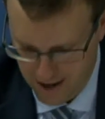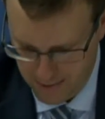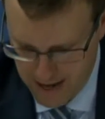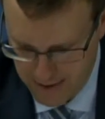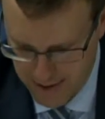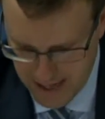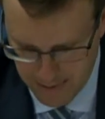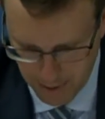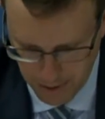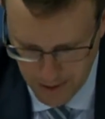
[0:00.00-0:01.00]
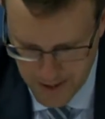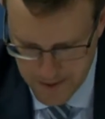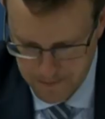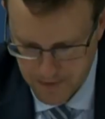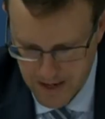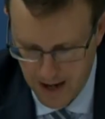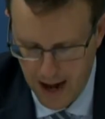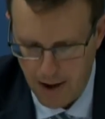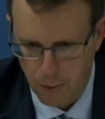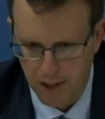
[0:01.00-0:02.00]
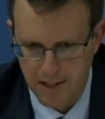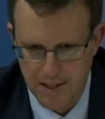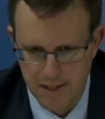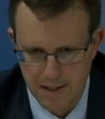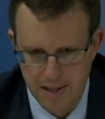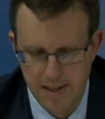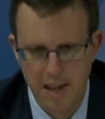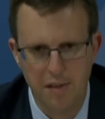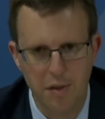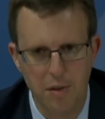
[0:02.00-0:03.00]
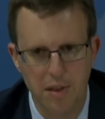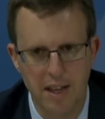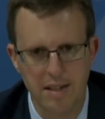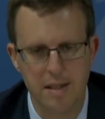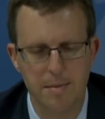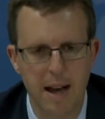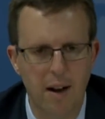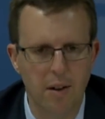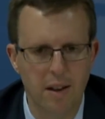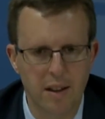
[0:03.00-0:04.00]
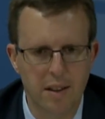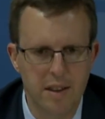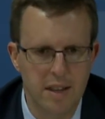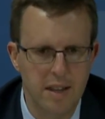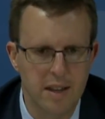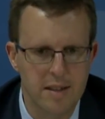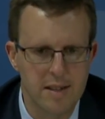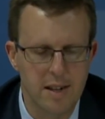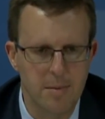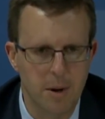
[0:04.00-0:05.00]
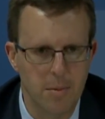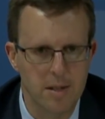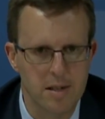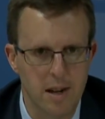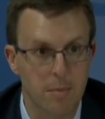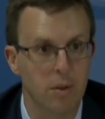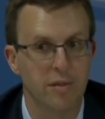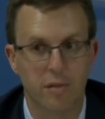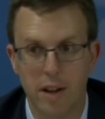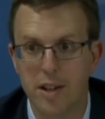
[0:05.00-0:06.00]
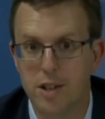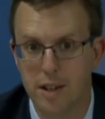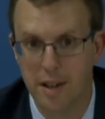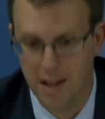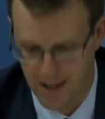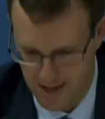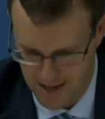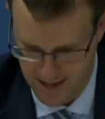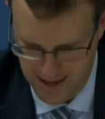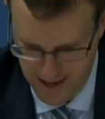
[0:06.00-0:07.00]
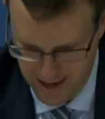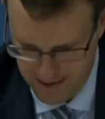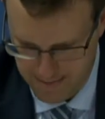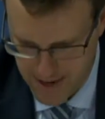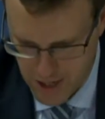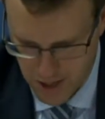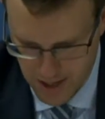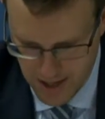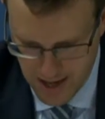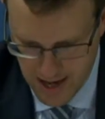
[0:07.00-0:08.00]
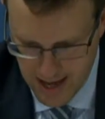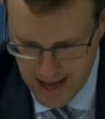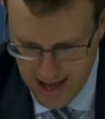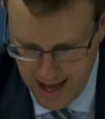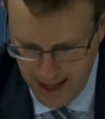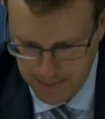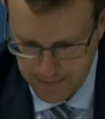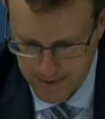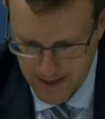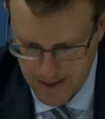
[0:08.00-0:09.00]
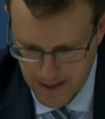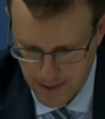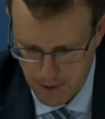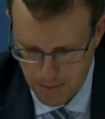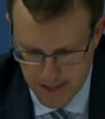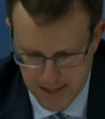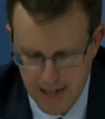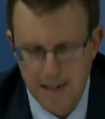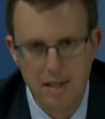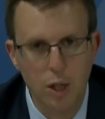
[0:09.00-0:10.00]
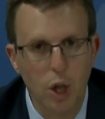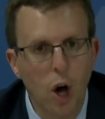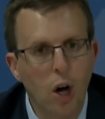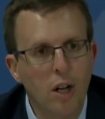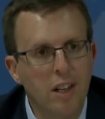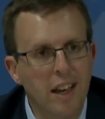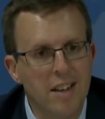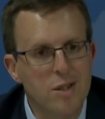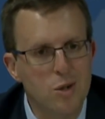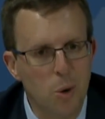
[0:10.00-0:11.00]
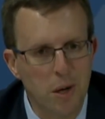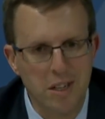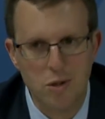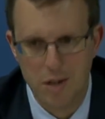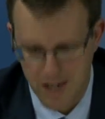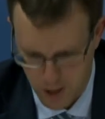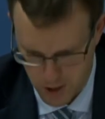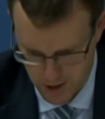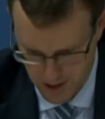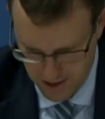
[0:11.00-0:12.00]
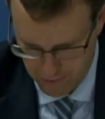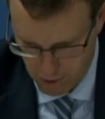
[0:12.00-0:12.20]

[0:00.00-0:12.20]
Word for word: around the table. I wanted to, to say a few things about the State Department's nonproliferation mission. Um, the Department of State has a long and storied tradition of